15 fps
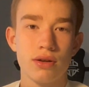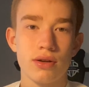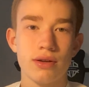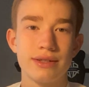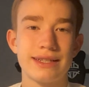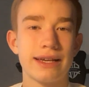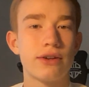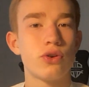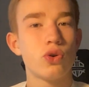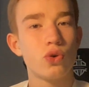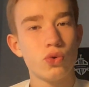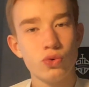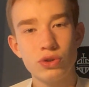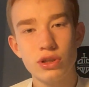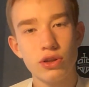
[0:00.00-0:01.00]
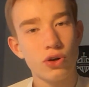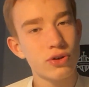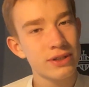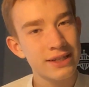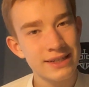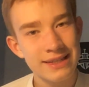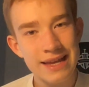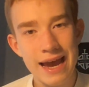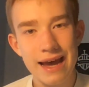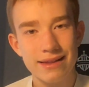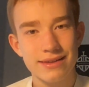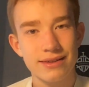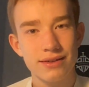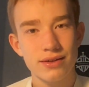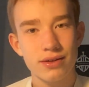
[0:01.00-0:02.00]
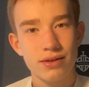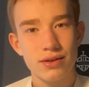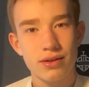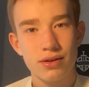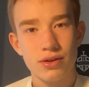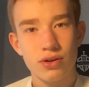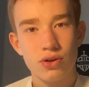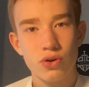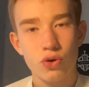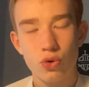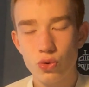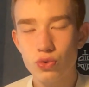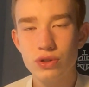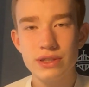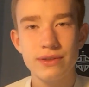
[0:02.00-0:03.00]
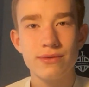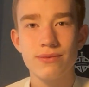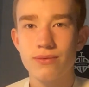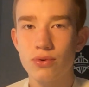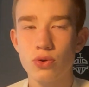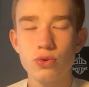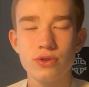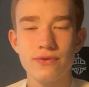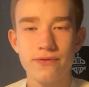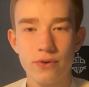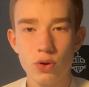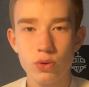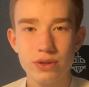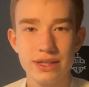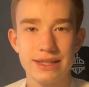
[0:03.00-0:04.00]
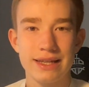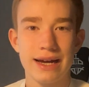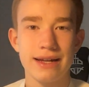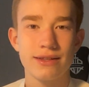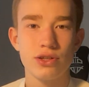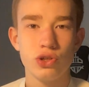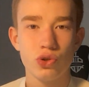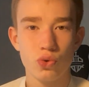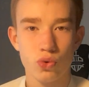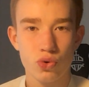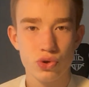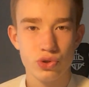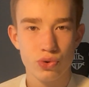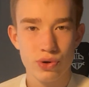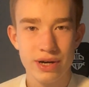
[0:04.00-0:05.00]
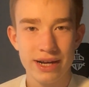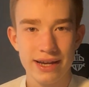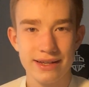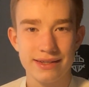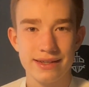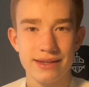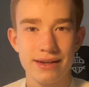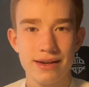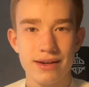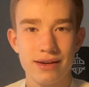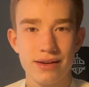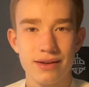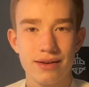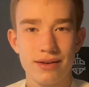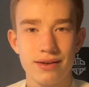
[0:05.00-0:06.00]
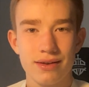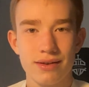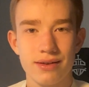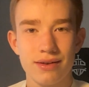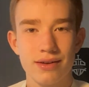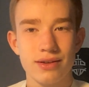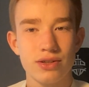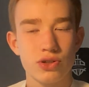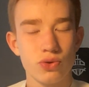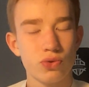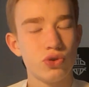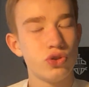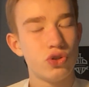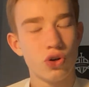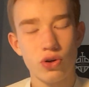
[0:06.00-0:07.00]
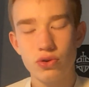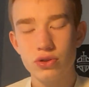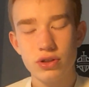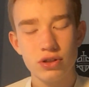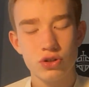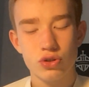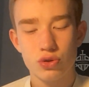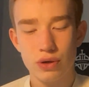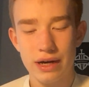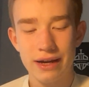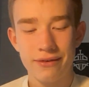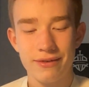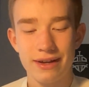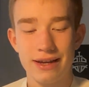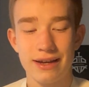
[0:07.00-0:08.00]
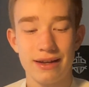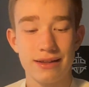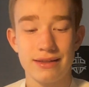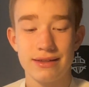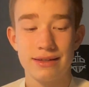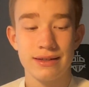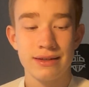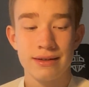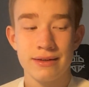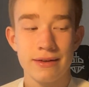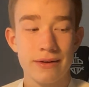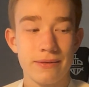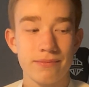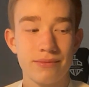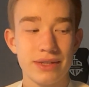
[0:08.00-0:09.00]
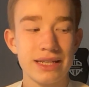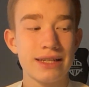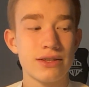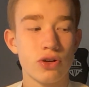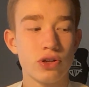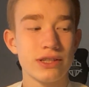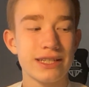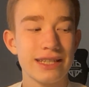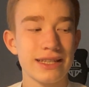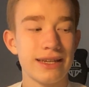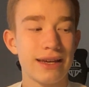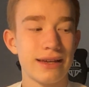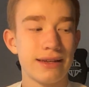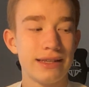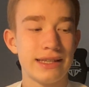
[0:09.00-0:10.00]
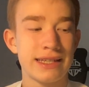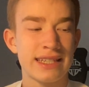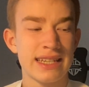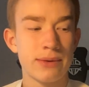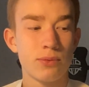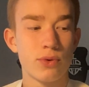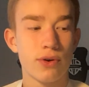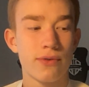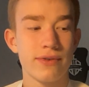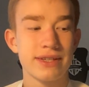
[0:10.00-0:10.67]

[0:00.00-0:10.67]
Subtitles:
It's like whose loss is that? Whose fault is that? Yours or his? So don't try, and this is honestly somewhat of a